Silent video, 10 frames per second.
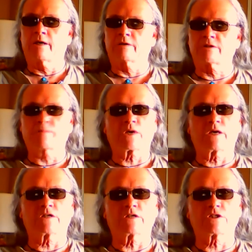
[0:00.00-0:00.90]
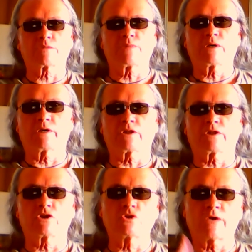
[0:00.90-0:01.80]
some kind of spirit
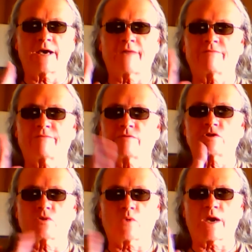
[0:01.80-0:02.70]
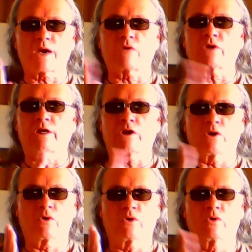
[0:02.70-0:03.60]
that you have surrounding you.